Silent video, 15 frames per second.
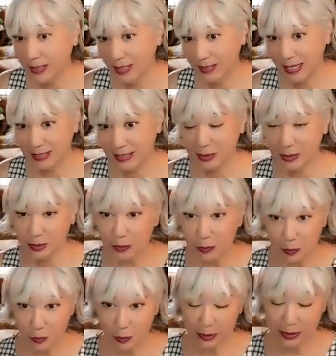And that's
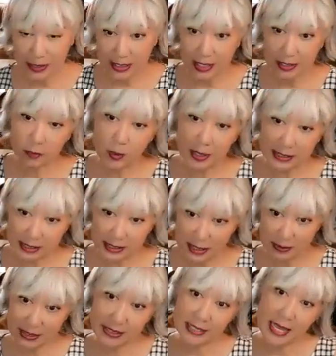really kind of what set
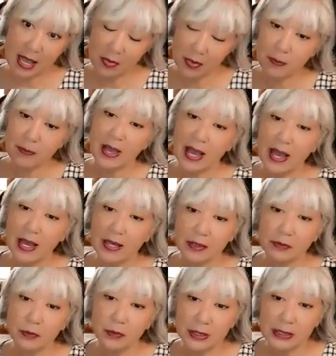me down the path
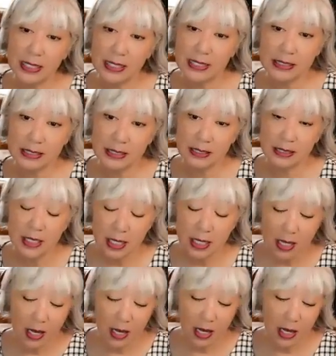of realizing
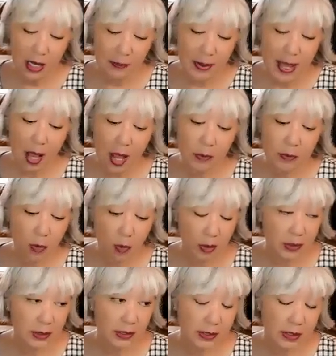how
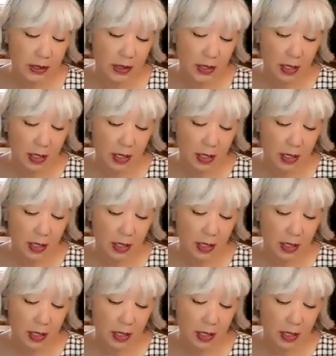important